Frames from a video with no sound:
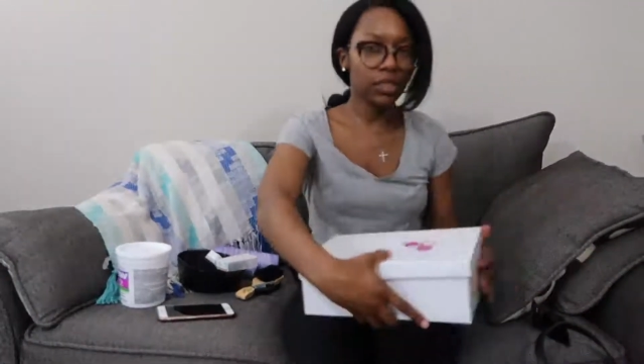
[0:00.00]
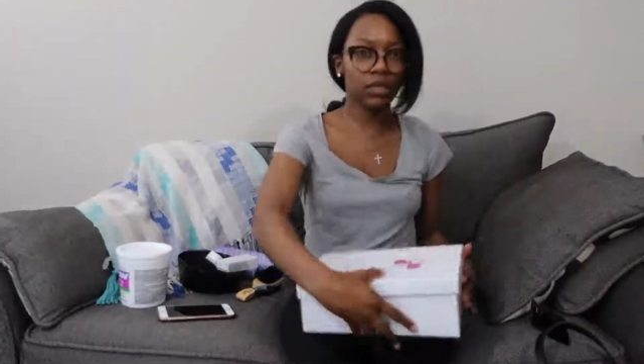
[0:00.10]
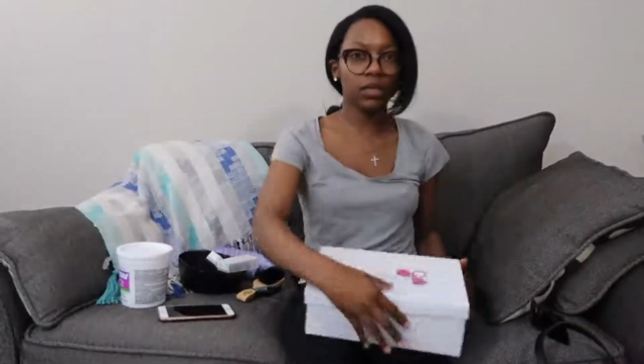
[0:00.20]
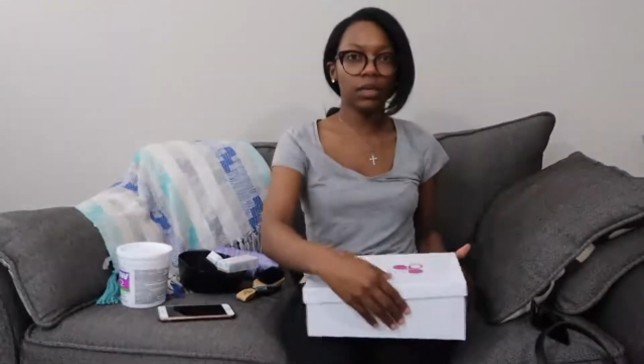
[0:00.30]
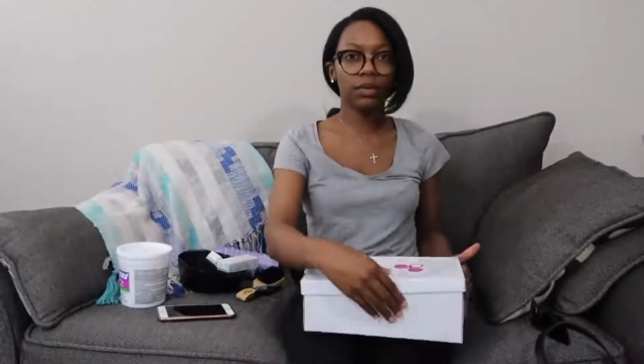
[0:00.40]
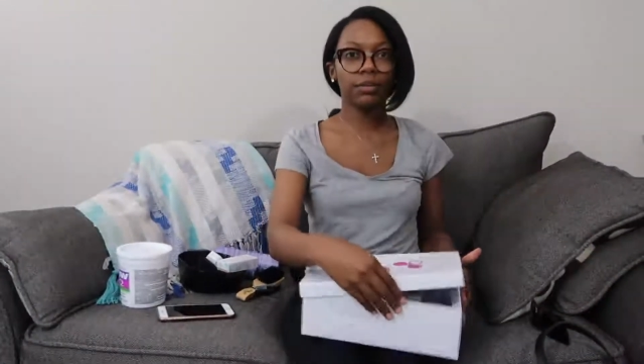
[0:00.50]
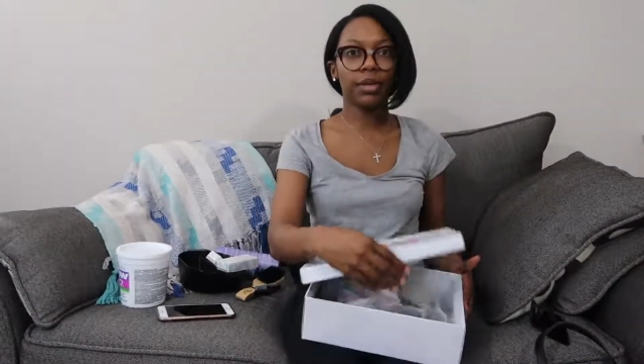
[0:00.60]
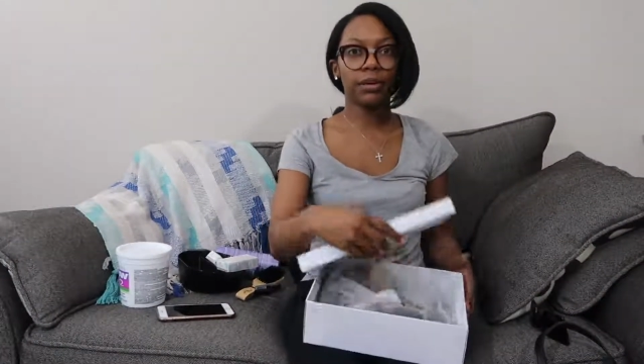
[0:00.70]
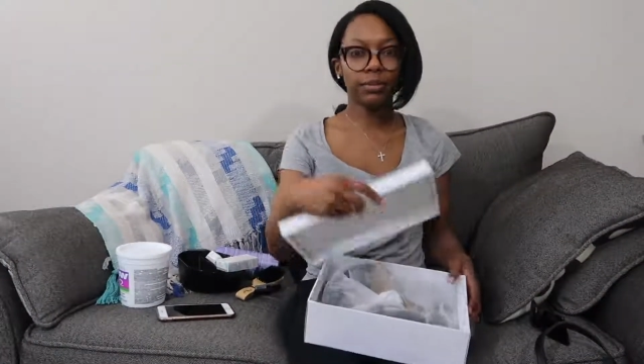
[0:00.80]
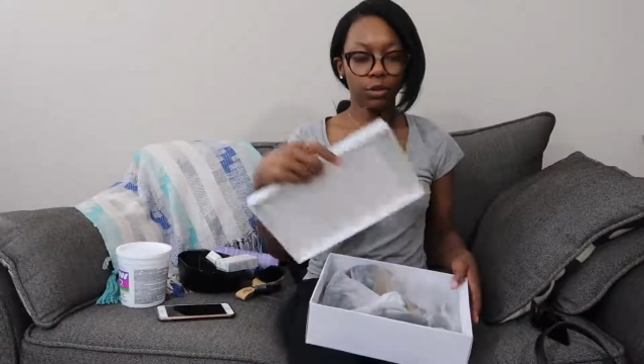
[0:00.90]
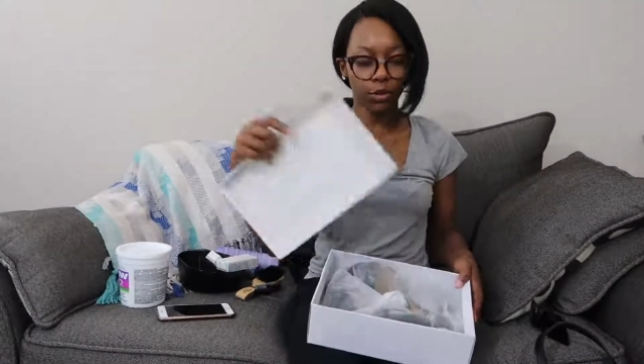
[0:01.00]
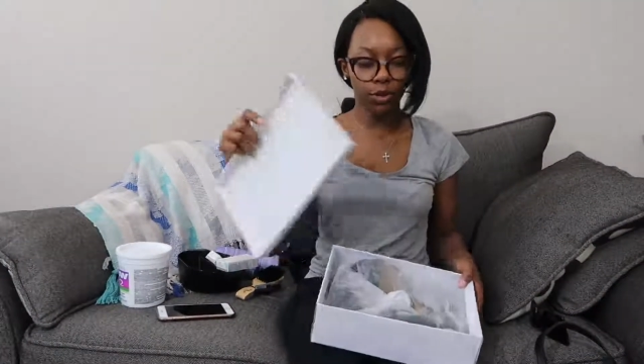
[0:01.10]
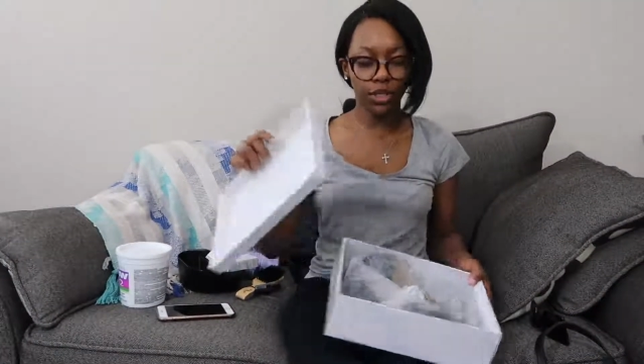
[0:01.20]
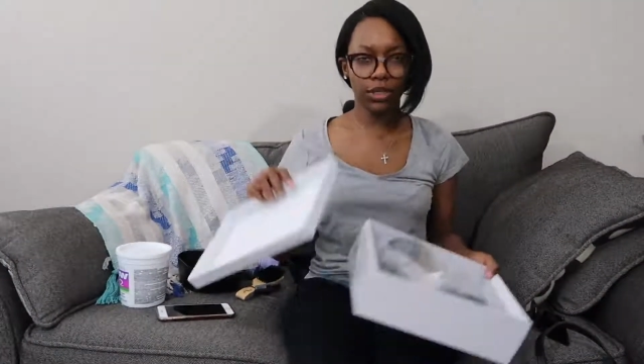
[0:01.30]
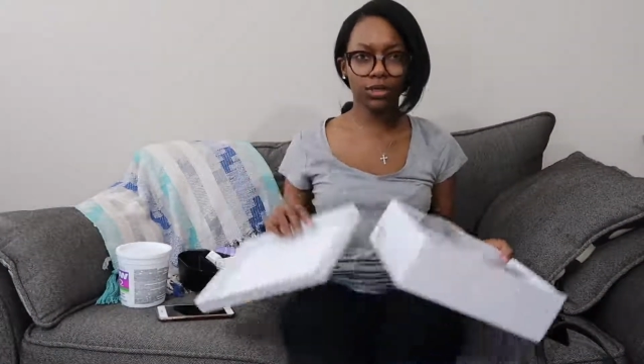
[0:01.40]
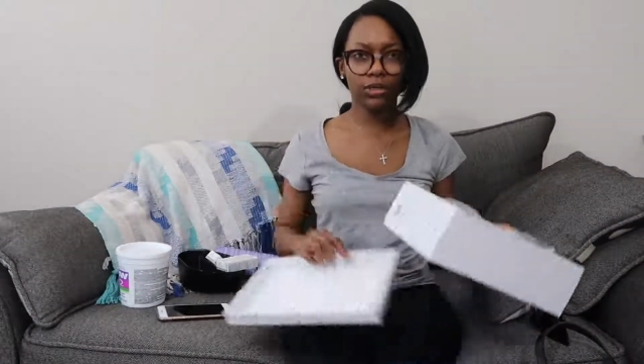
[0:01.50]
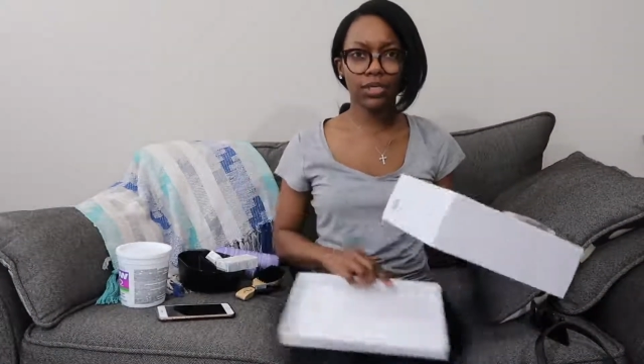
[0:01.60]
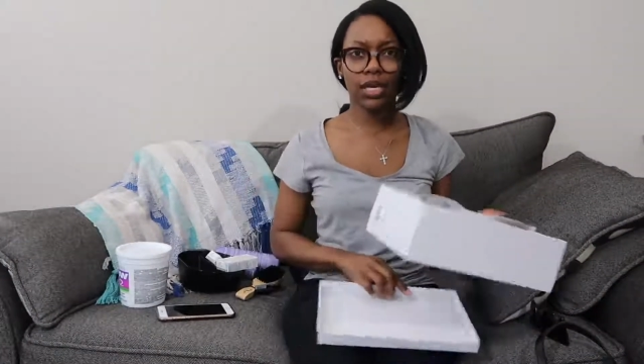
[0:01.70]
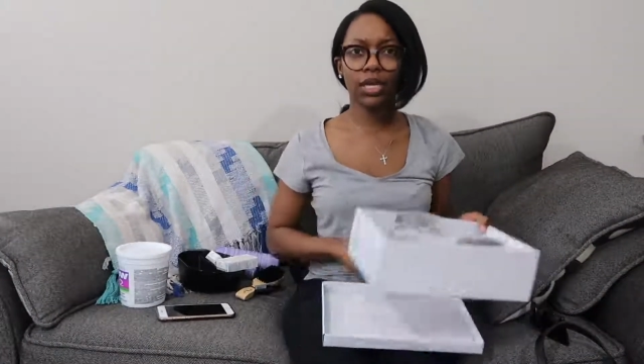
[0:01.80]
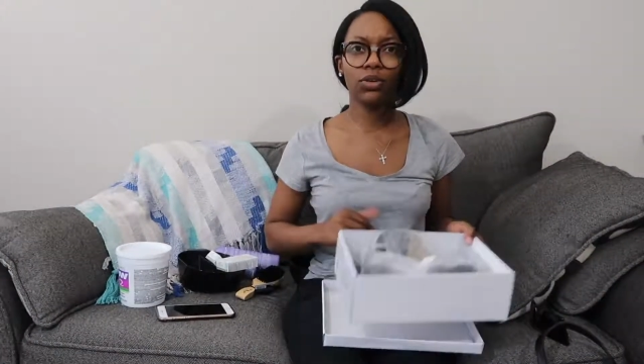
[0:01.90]
some minimal
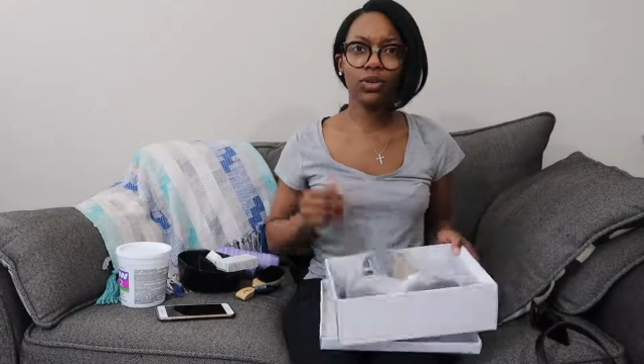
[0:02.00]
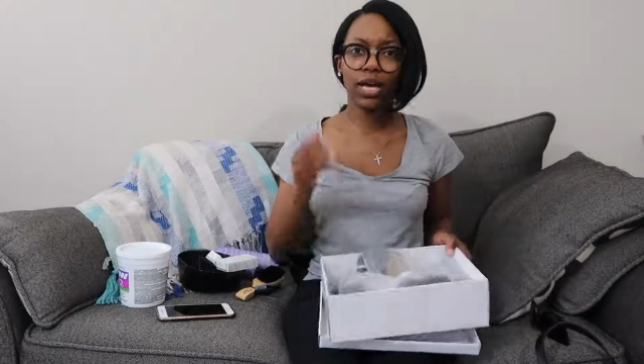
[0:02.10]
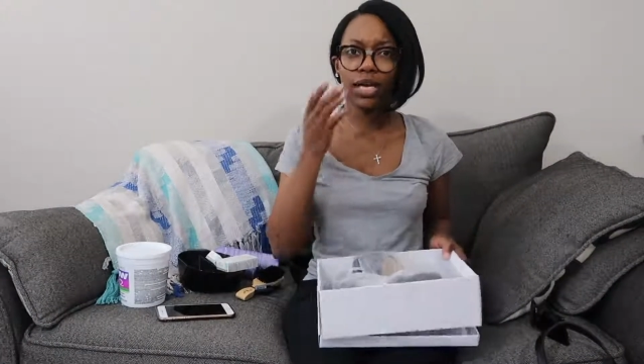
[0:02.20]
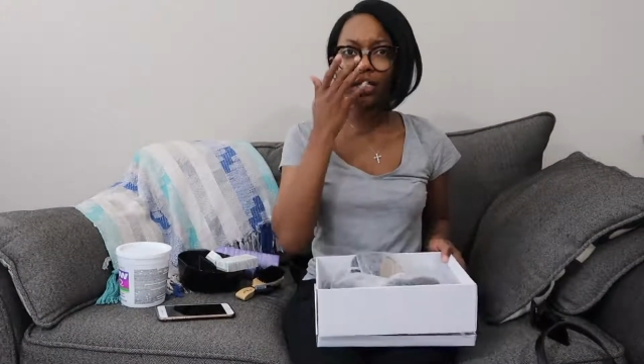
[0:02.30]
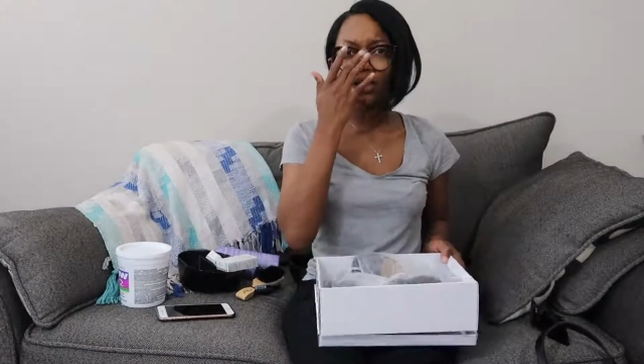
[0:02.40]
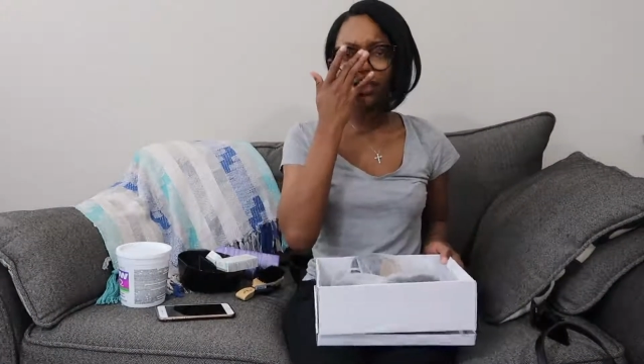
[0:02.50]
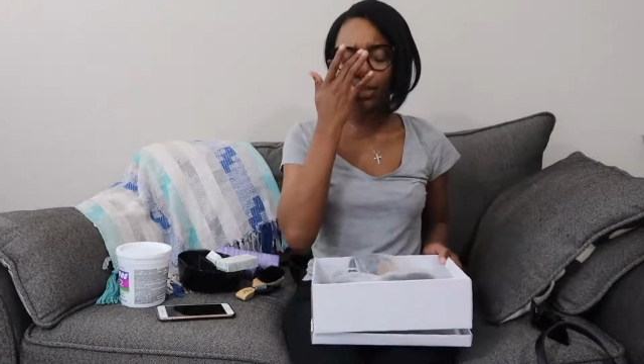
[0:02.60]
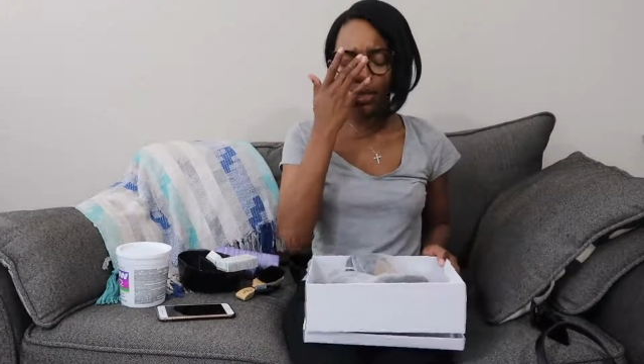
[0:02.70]
heels. And you guys,